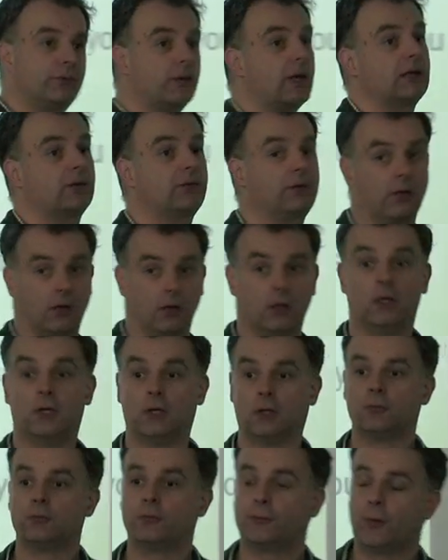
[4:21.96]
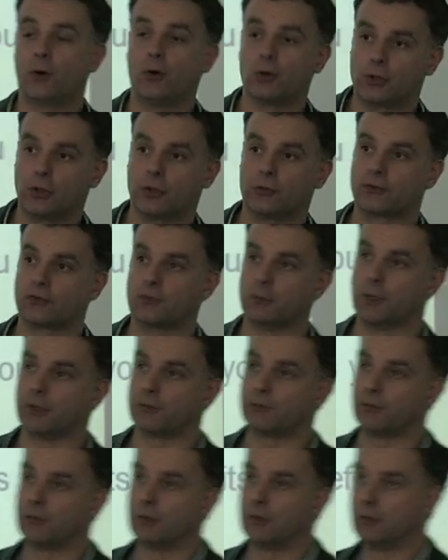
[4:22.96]
factor for
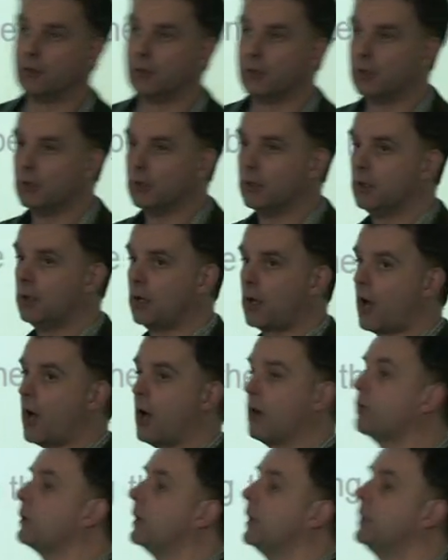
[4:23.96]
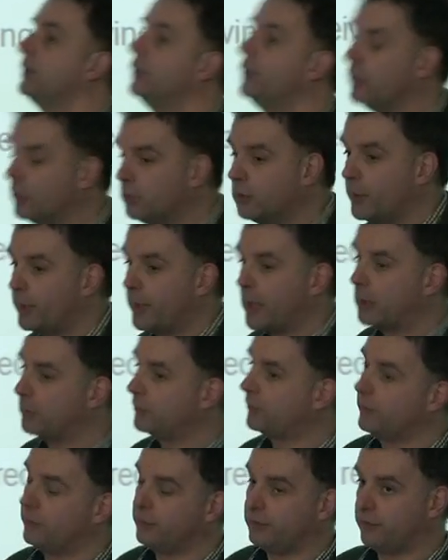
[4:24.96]
customers? Only you will be
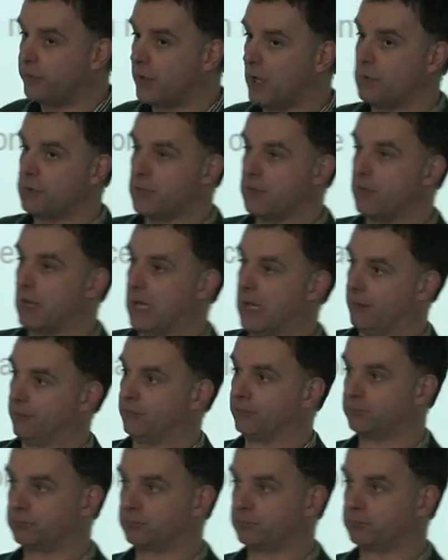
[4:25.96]
able to determine that.